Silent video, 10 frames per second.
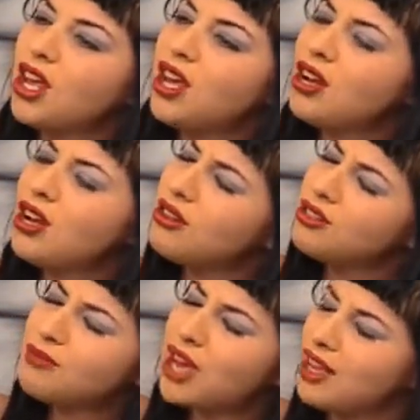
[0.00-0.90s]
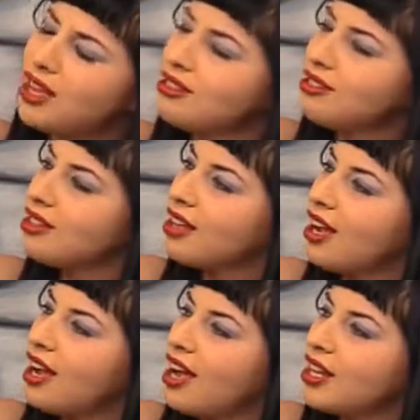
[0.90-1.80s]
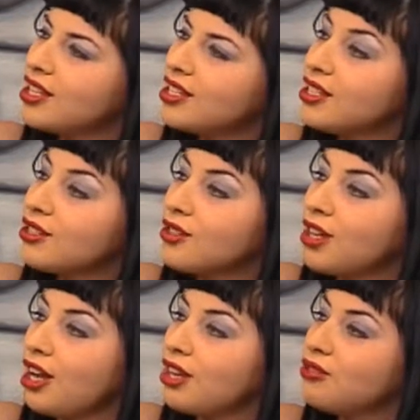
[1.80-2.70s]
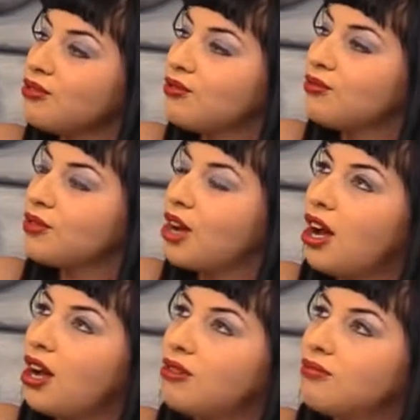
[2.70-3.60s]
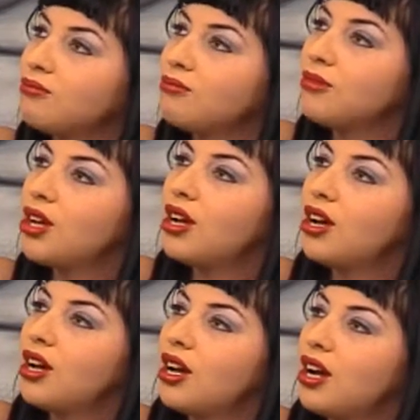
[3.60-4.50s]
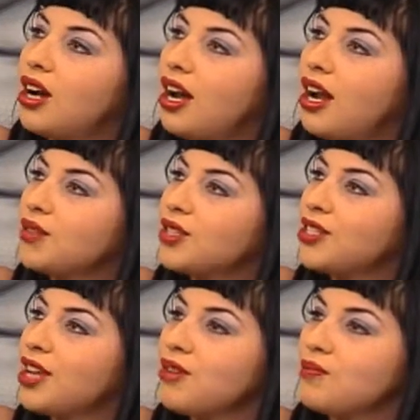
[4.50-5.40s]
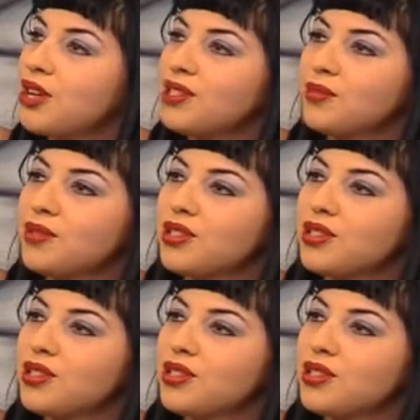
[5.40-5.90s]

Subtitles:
It all depends. I like to get creative. I have to say, basic